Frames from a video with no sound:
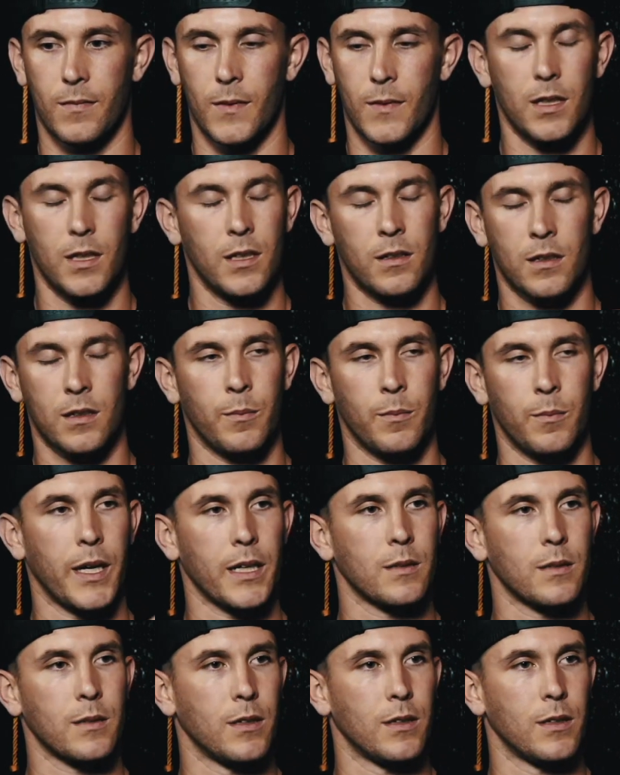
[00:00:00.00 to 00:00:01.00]
It'll come
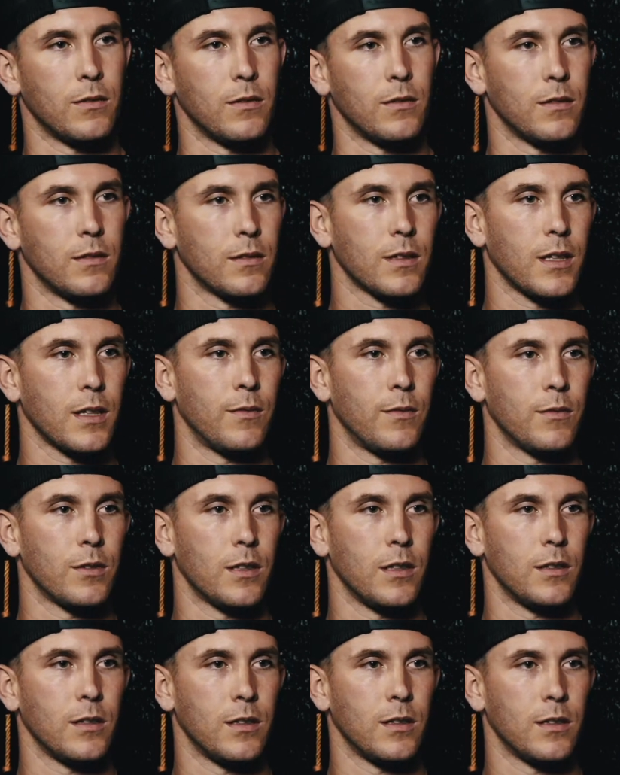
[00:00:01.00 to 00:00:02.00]
back to me through this
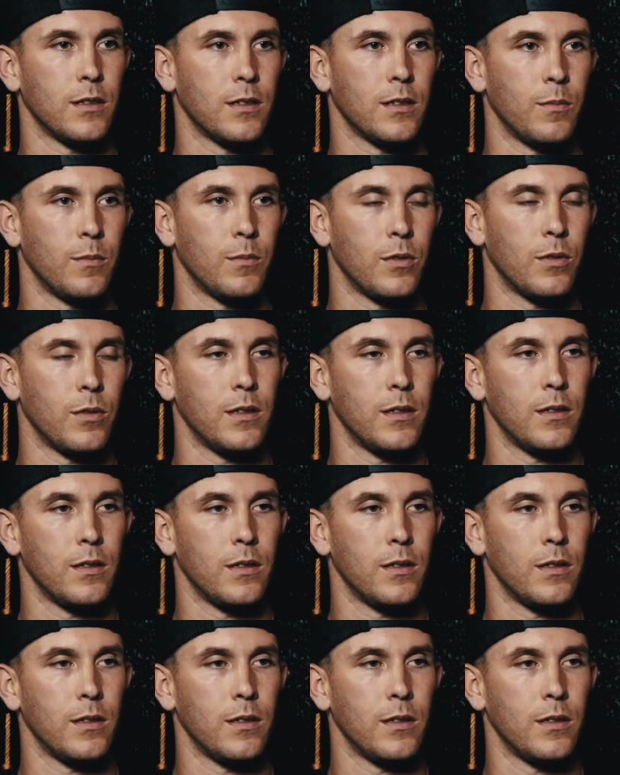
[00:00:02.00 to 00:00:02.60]
conversation at some point.